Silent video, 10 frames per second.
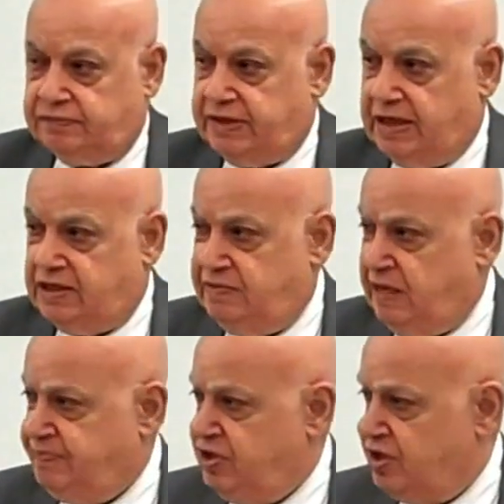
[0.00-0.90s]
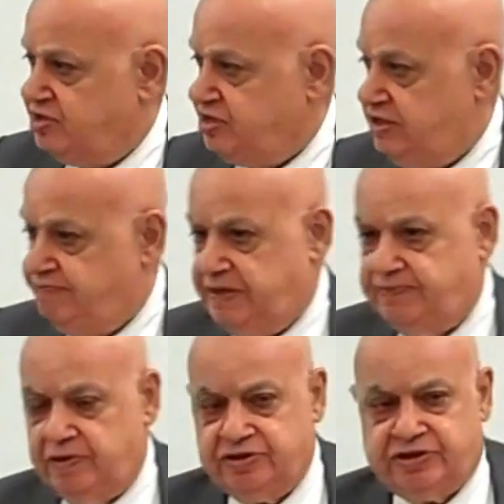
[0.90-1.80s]
that PRC,
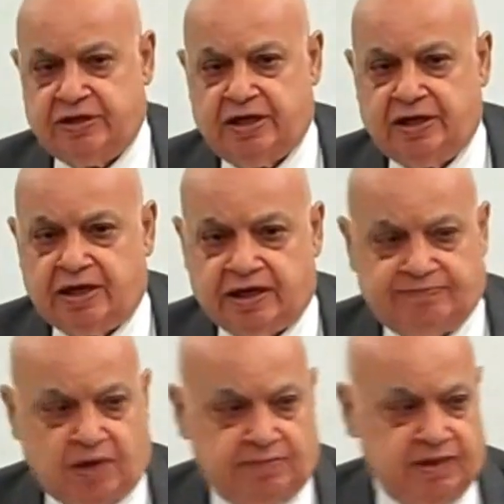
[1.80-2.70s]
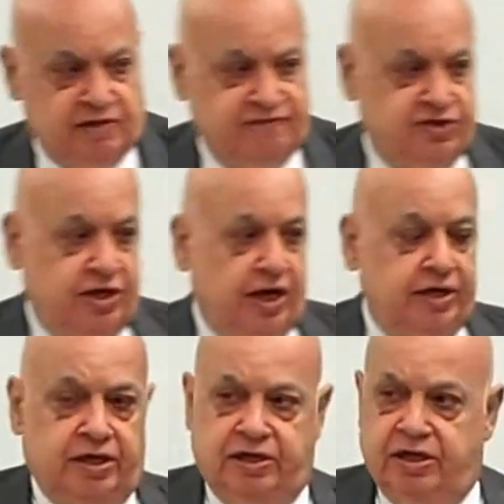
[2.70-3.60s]
People's Republic of
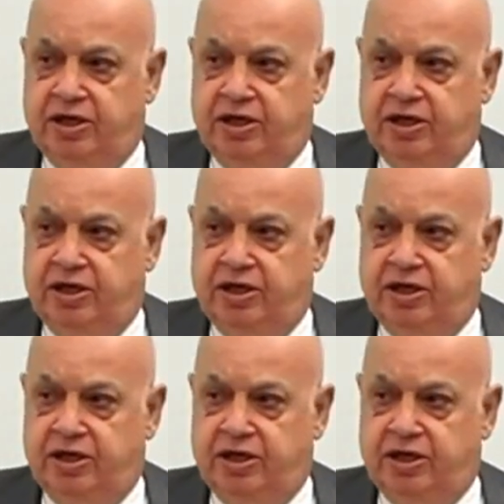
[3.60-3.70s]
China,